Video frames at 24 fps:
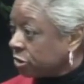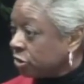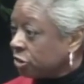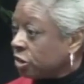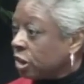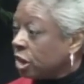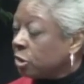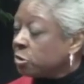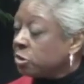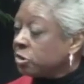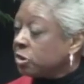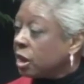
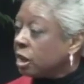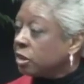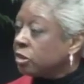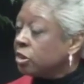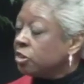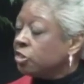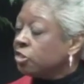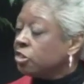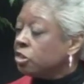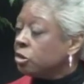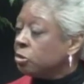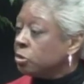It was not that
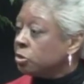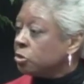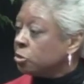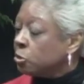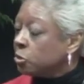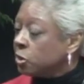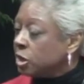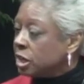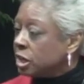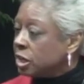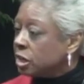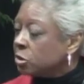she was
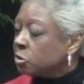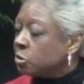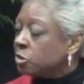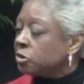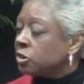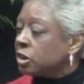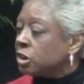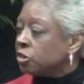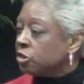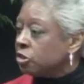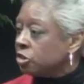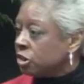weak, it was
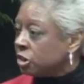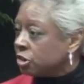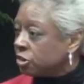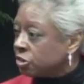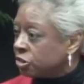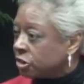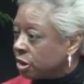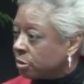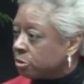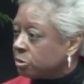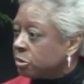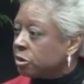that she
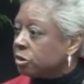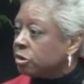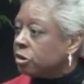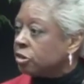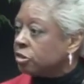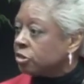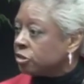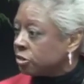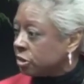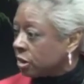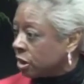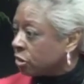accepted the
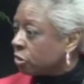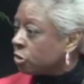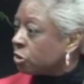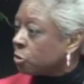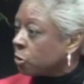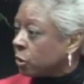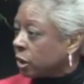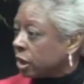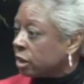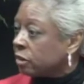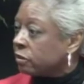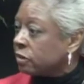Southern
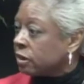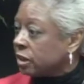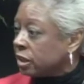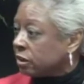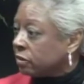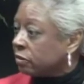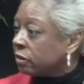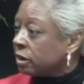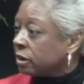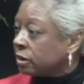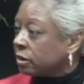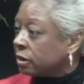way of
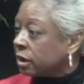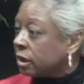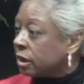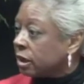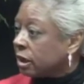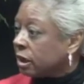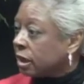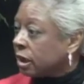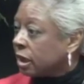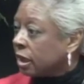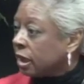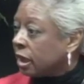living.
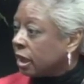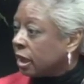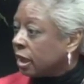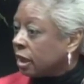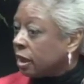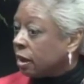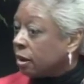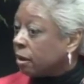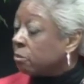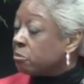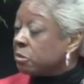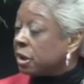
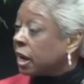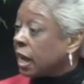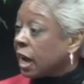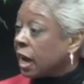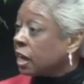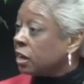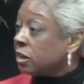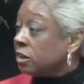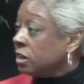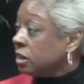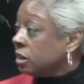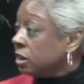But
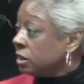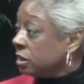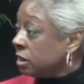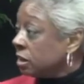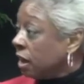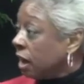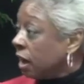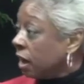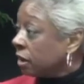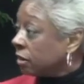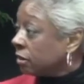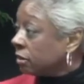I did
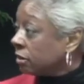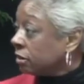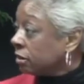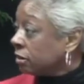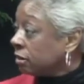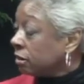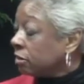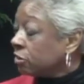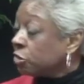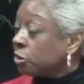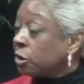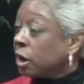not.
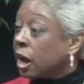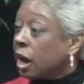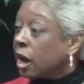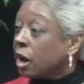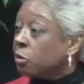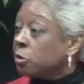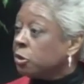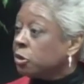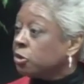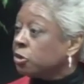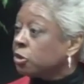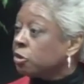So I
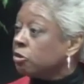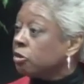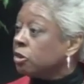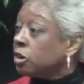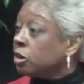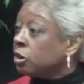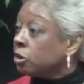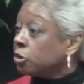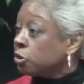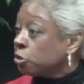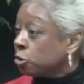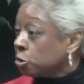was a
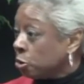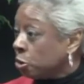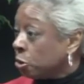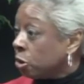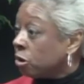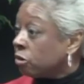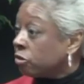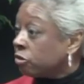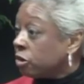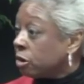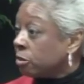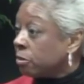real
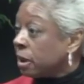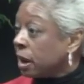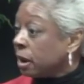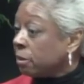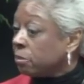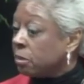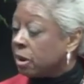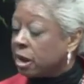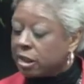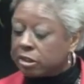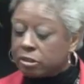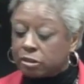chore for my
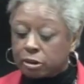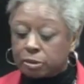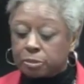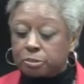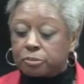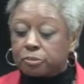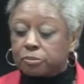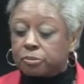mother.